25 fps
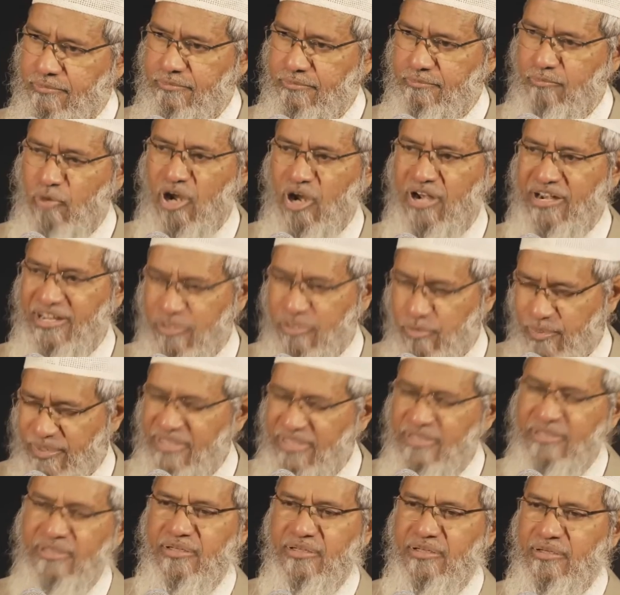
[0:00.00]
Maulana Nadwi,
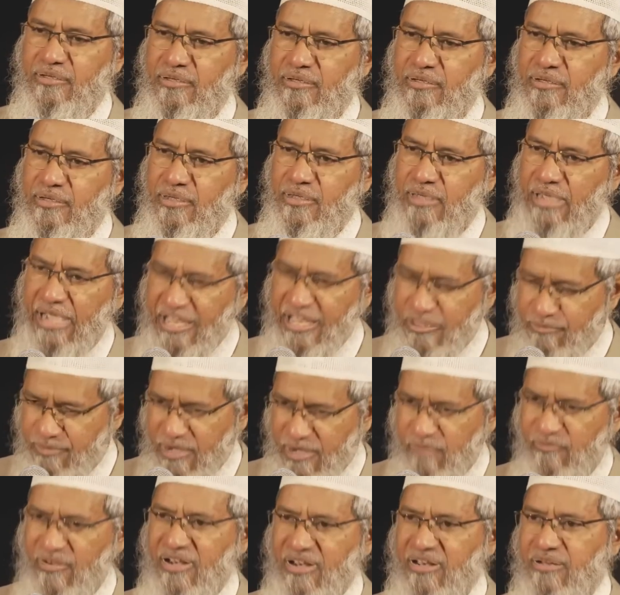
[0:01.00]
I
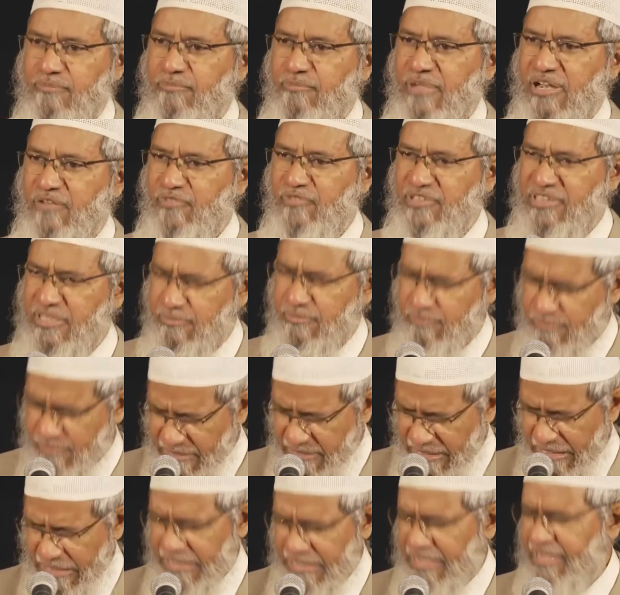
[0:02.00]
spent 1 month with him,
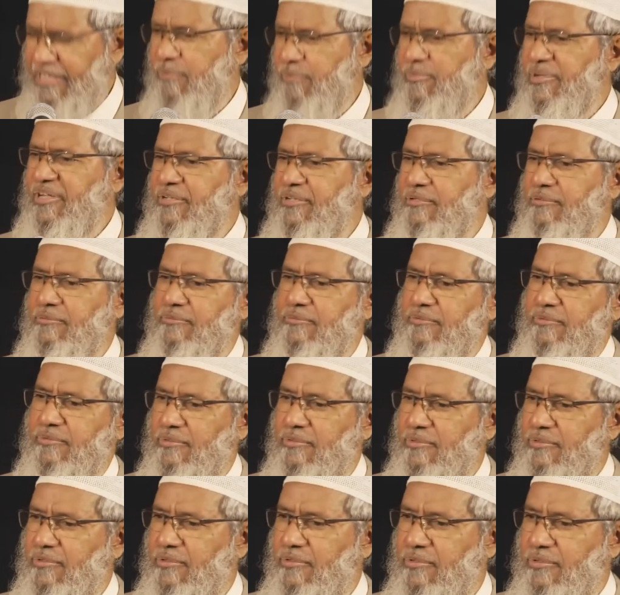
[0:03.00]
learned a little bit.
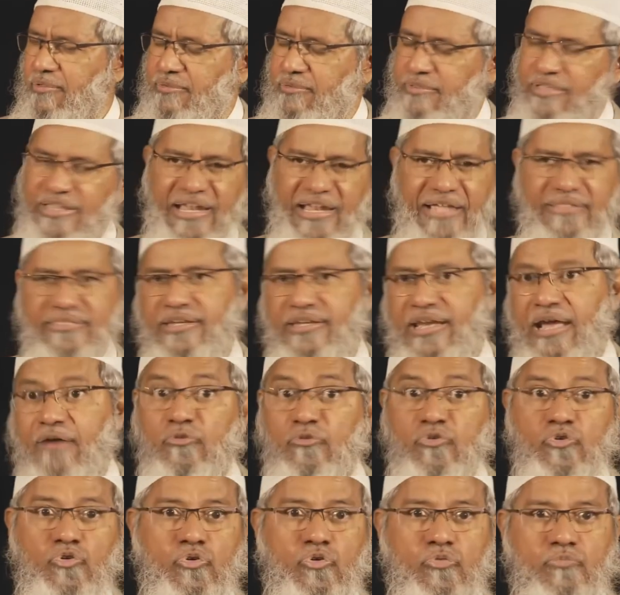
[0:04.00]
Then I said, I
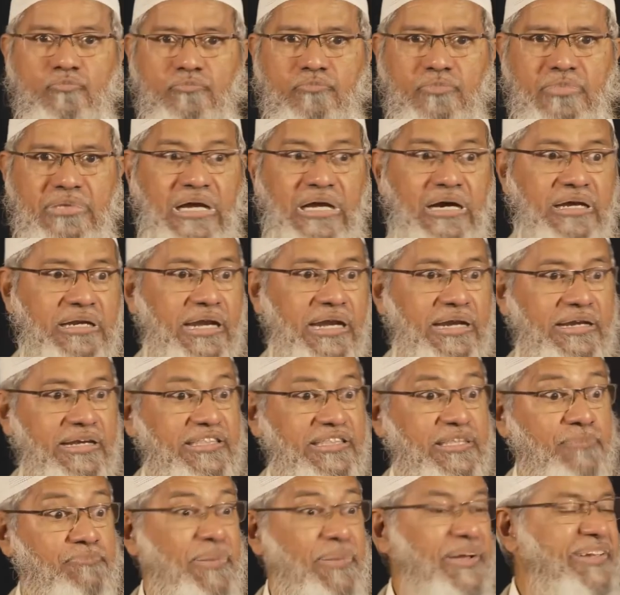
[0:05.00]
want to learn under
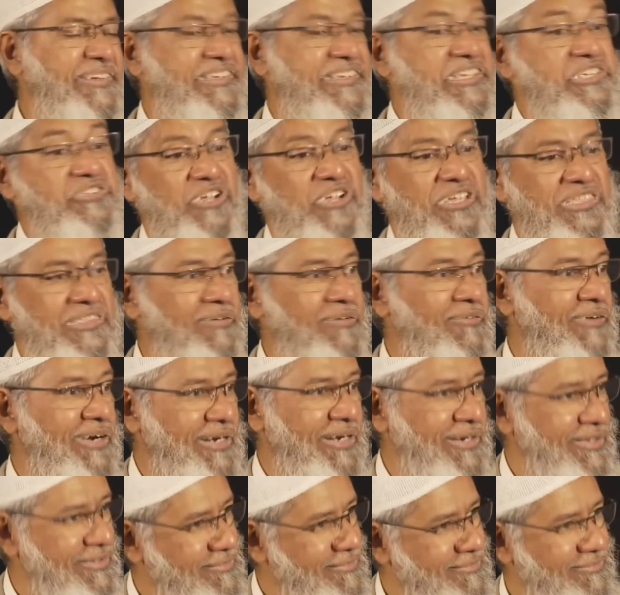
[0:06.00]
the best teacher in the
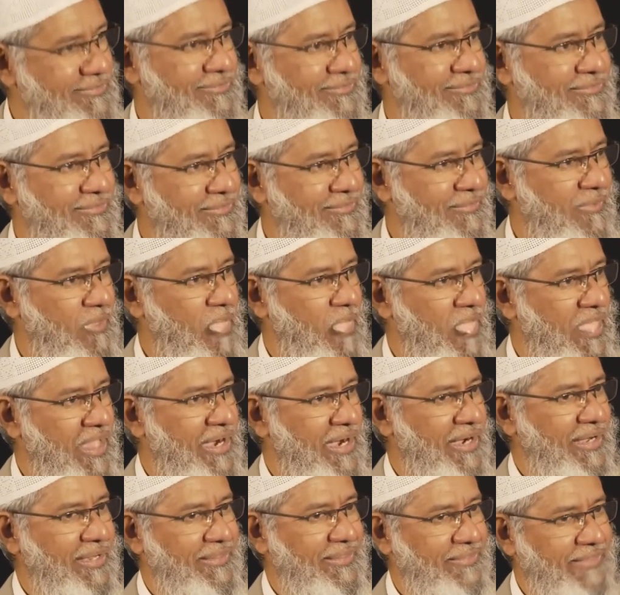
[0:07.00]
world.
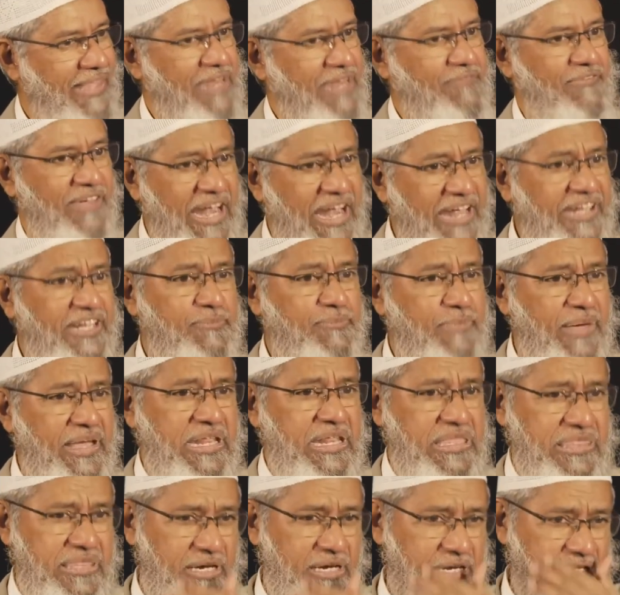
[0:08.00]
Then when I did my
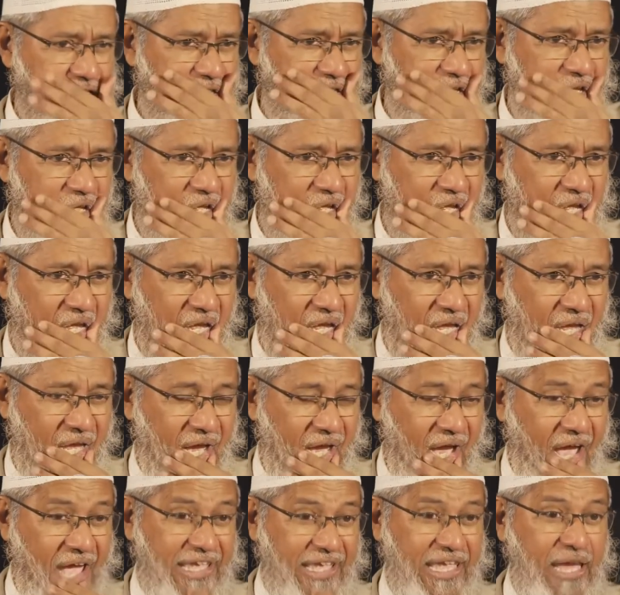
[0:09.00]
research,
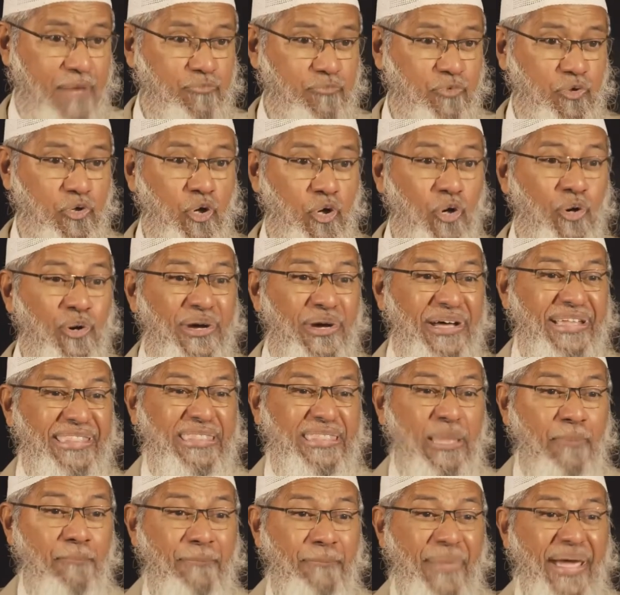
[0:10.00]
I came to know
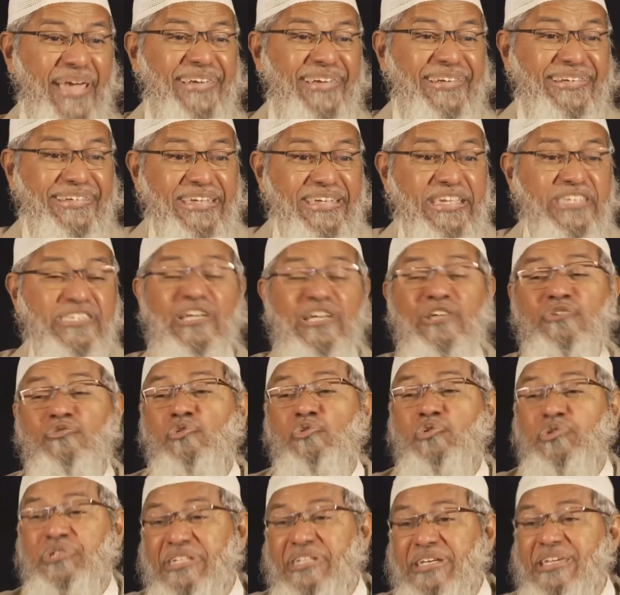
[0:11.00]
the best teacher
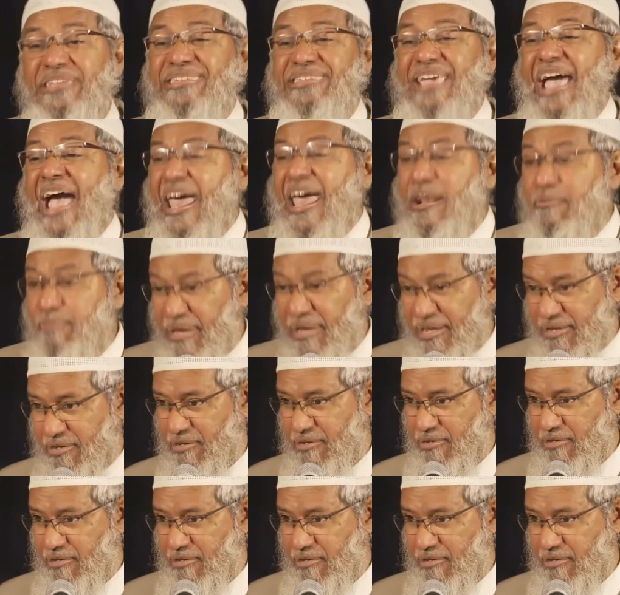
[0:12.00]
to teach Arabic